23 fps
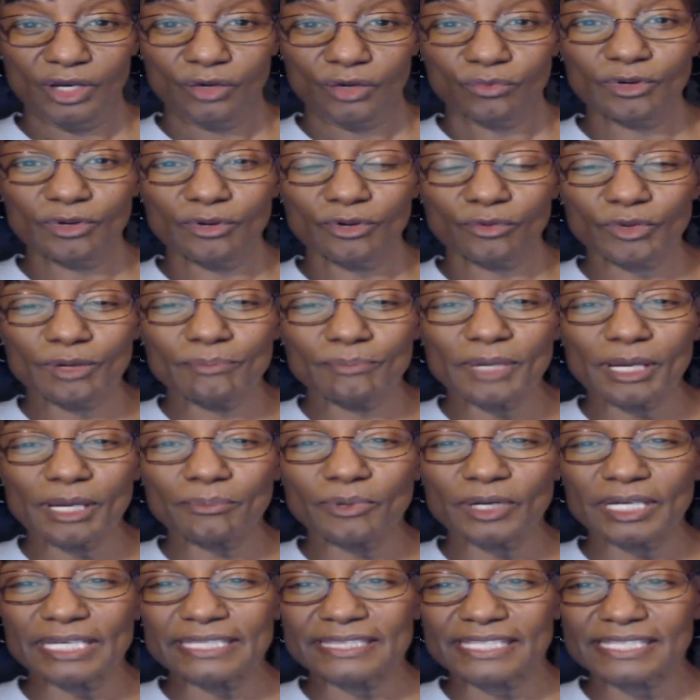Re-
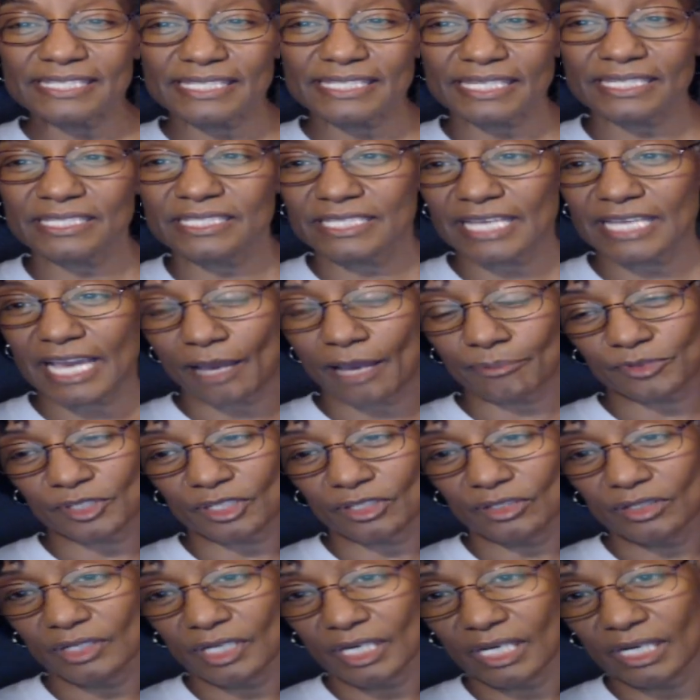remember in the sixth
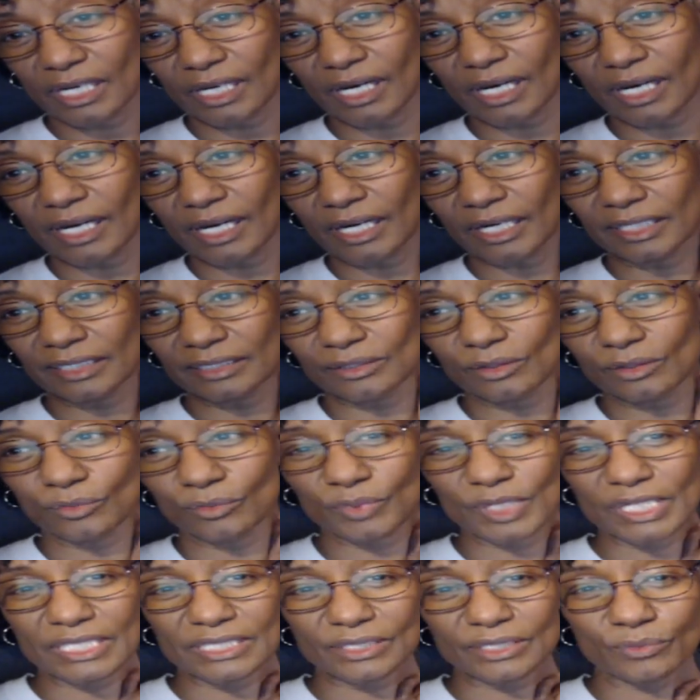chapter uh,
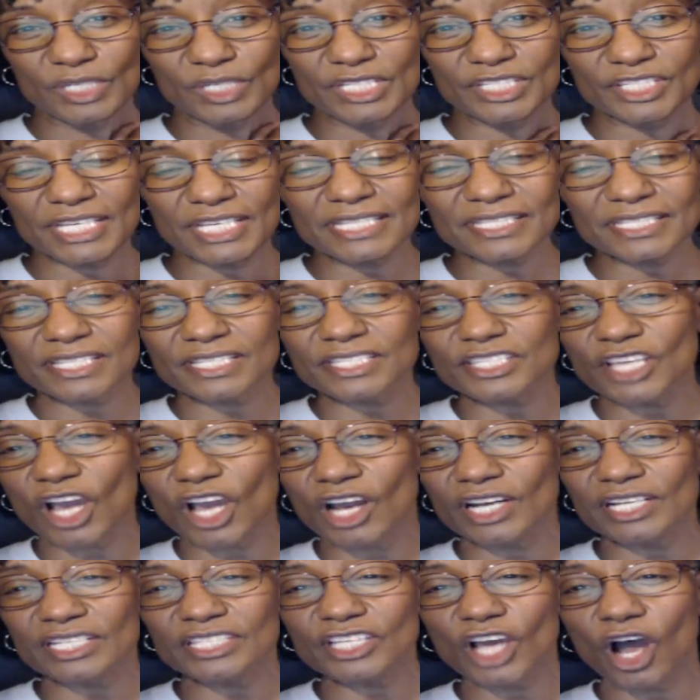when when Jesus
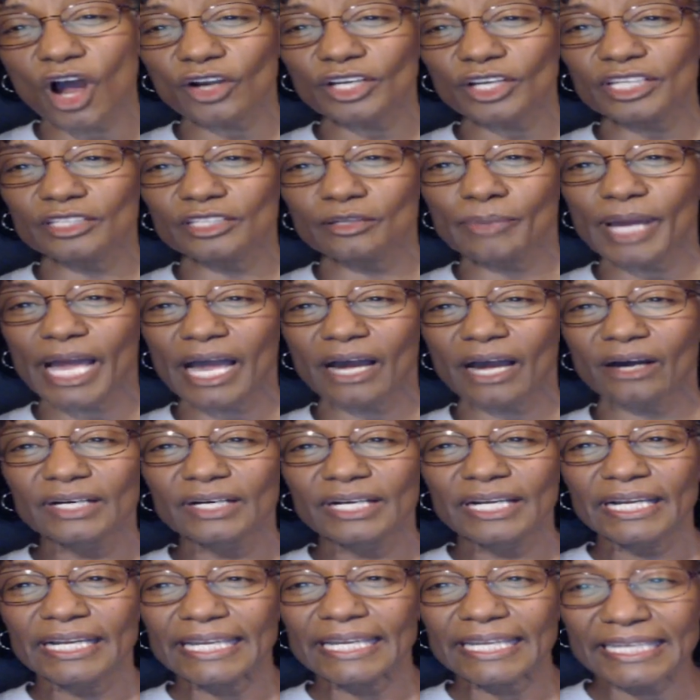started talking about
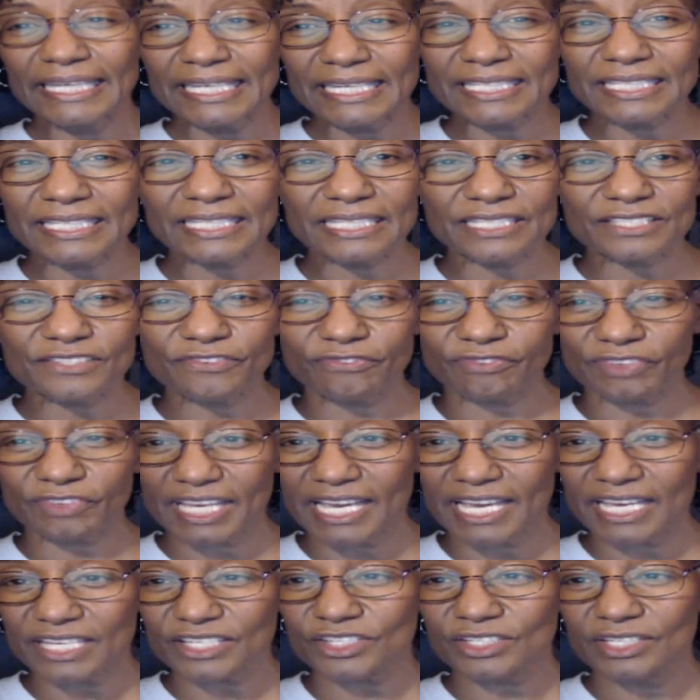eating his
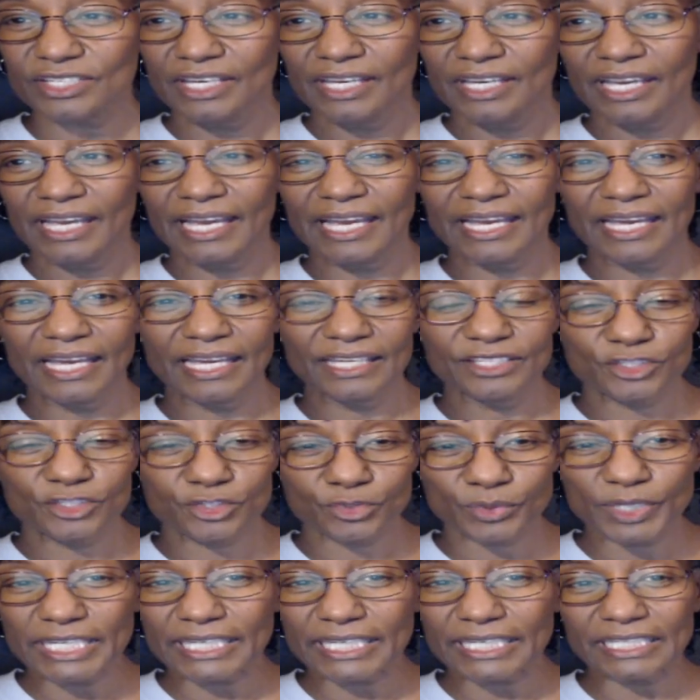flesh and, and
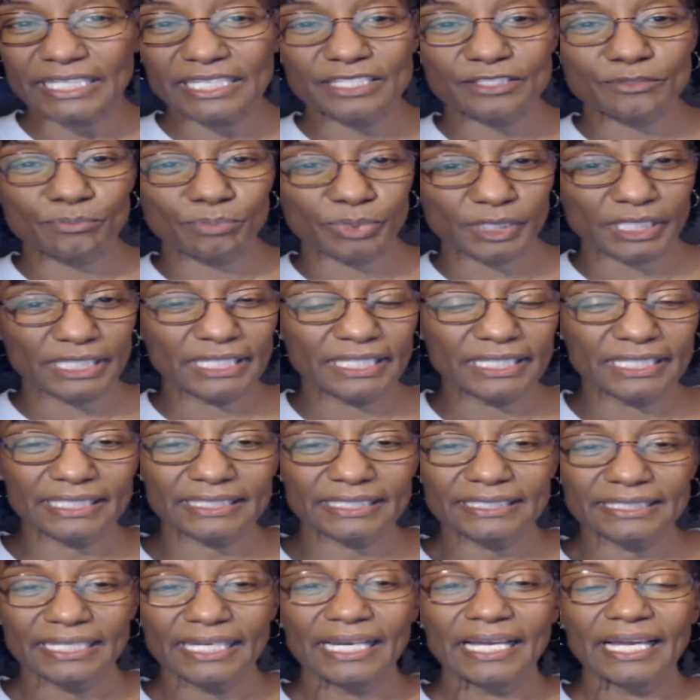drinking his
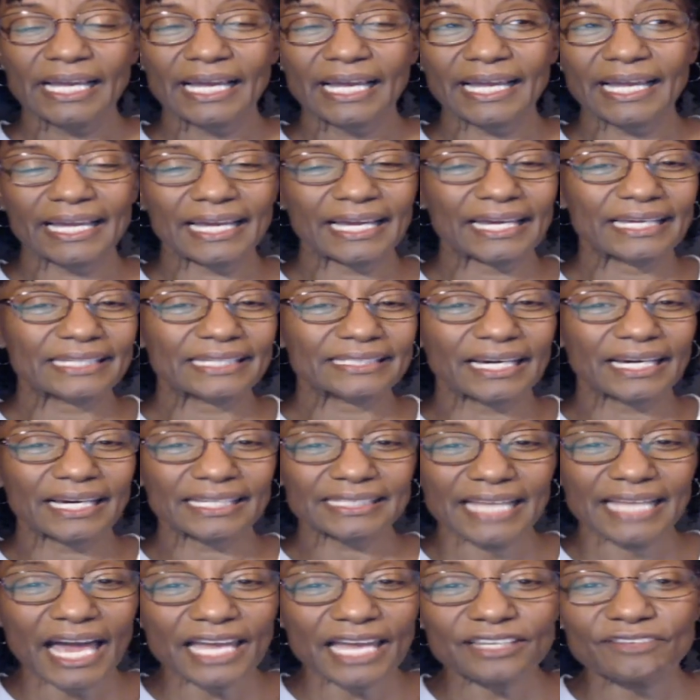blood, and, and a
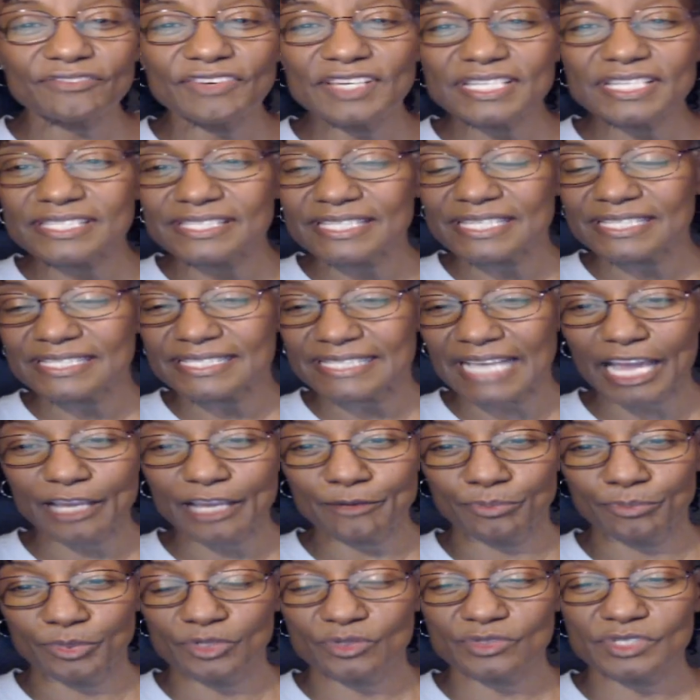lot of his
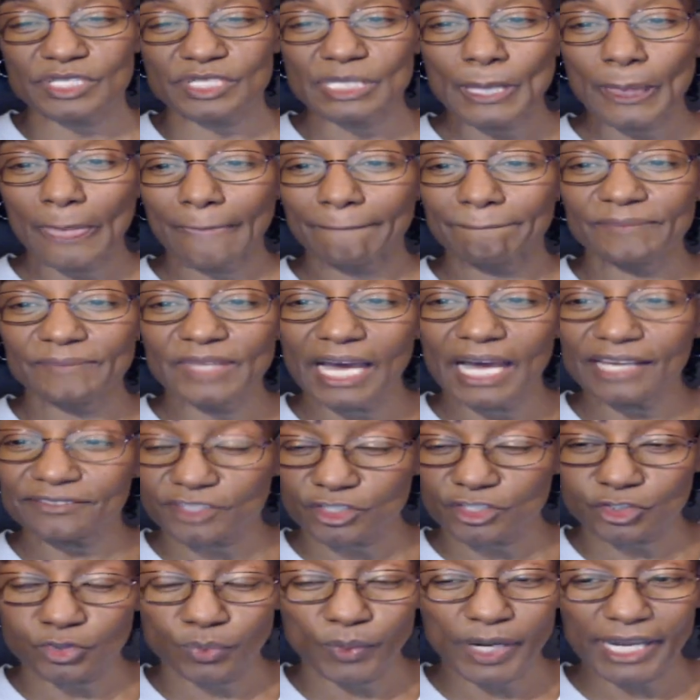disciples, not
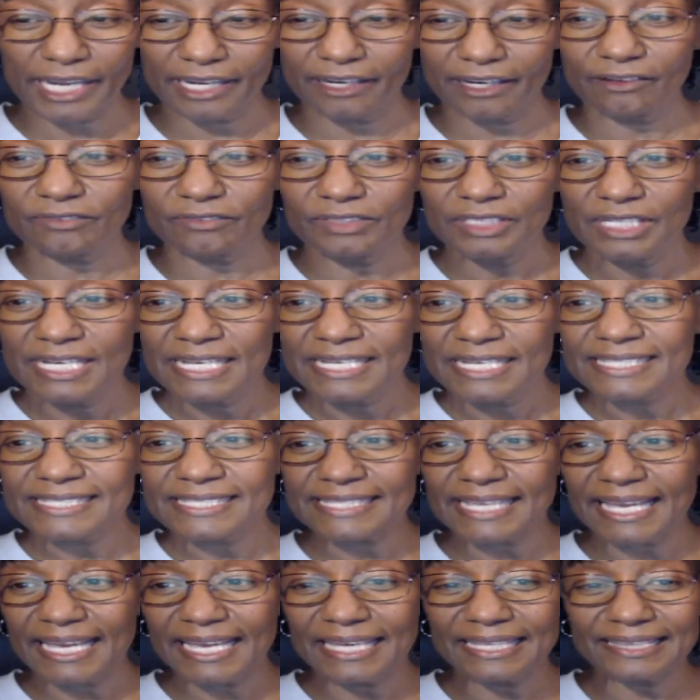the twelve,
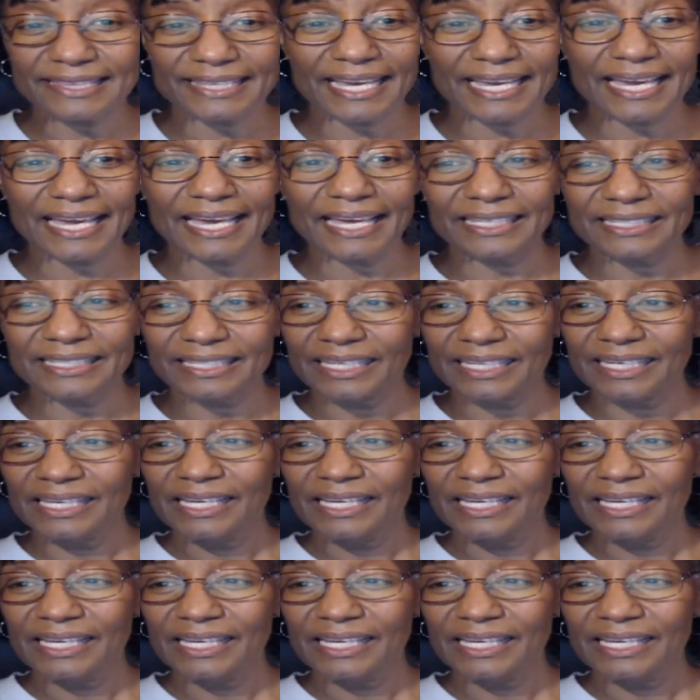said that